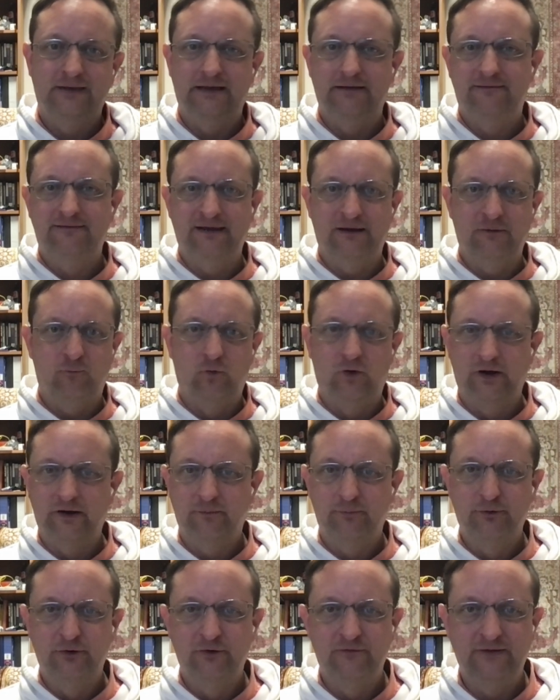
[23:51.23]
Tent
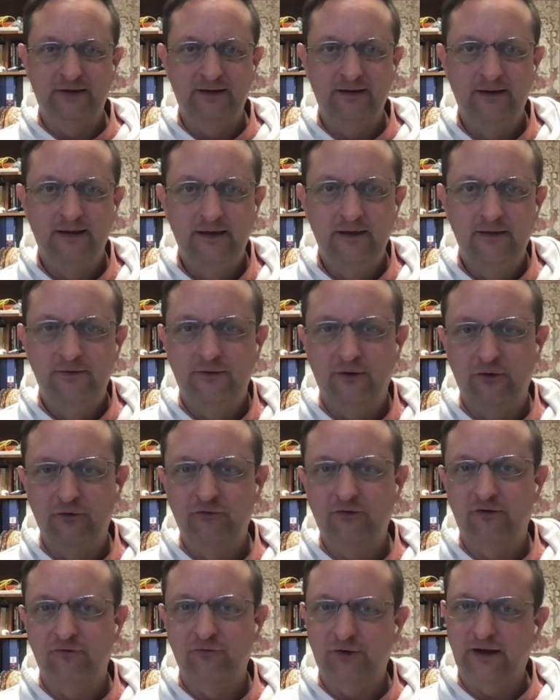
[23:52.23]
waterproofing,
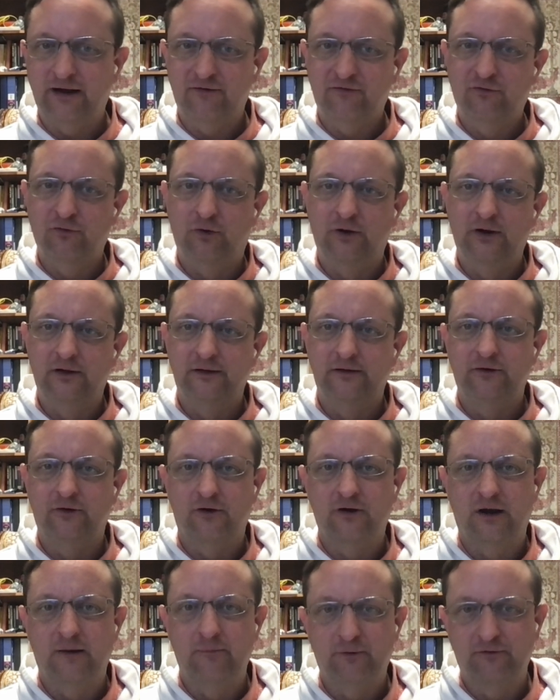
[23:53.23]
those attract soil and your
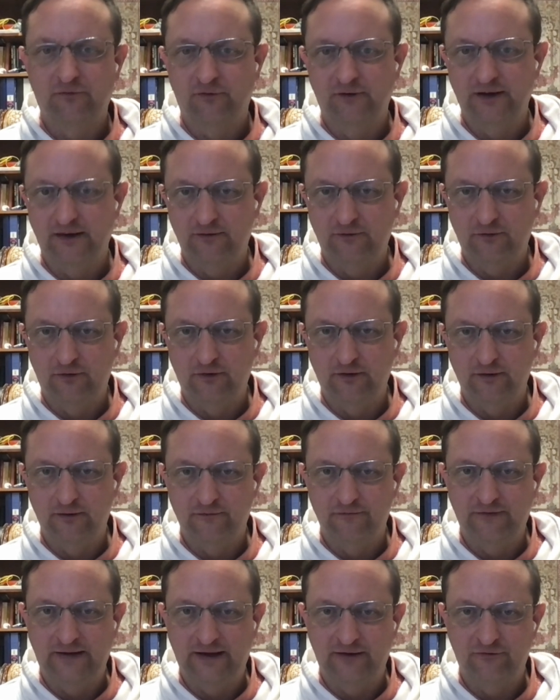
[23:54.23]
carpets will get dirtier
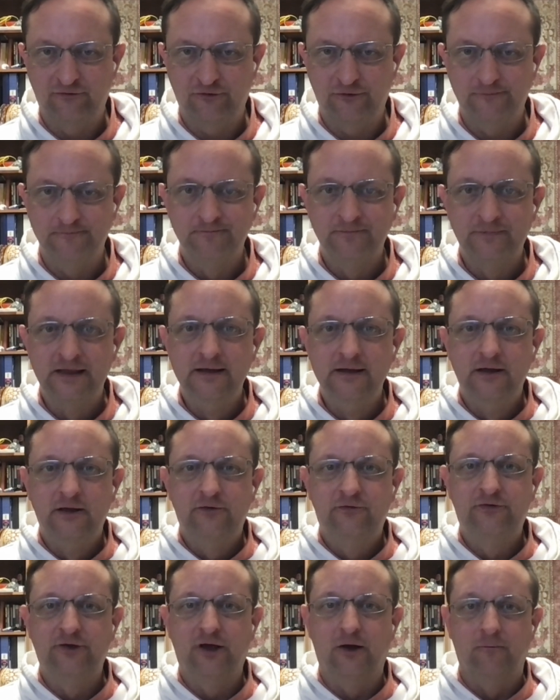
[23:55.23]
faster.
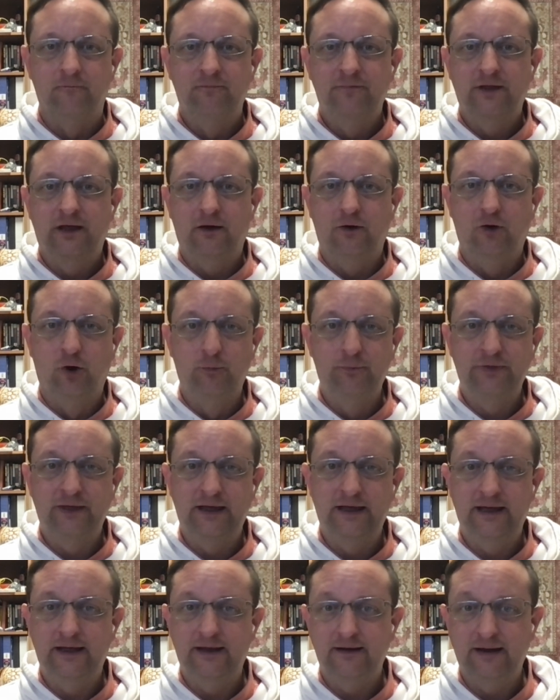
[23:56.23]
So hope
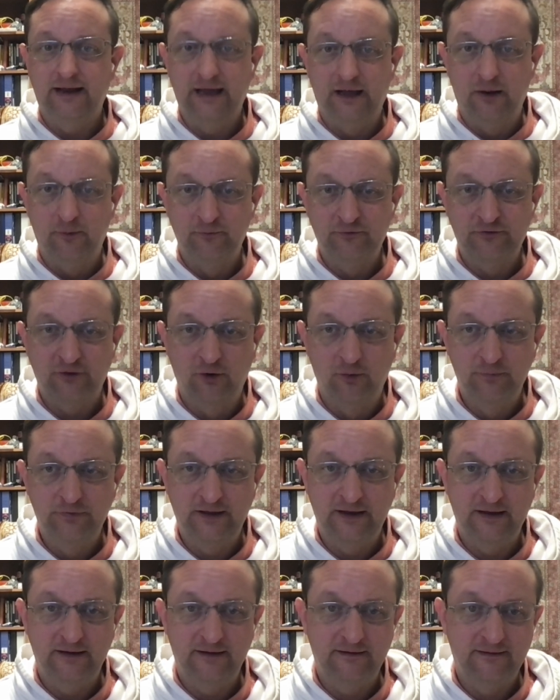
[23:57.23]
that helps. Hope
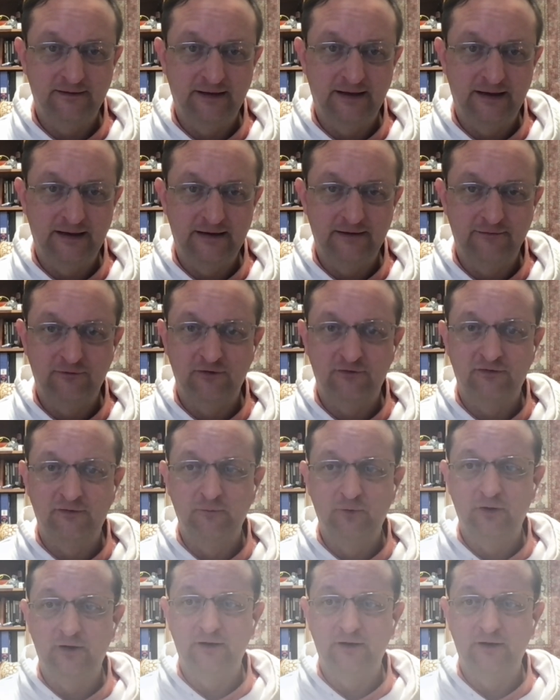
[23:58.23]
that gives you some good